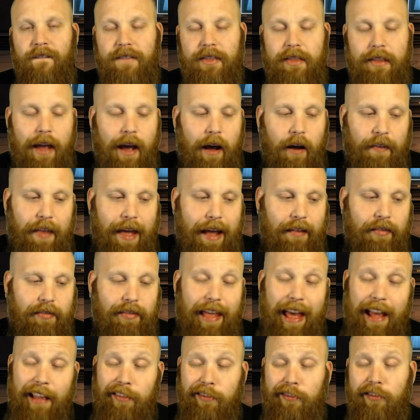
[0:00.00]
Now, that's
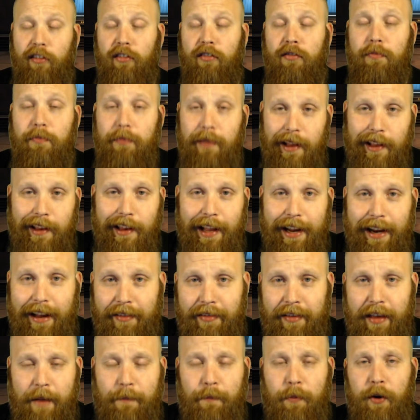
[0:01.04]
that's just me. Like I said,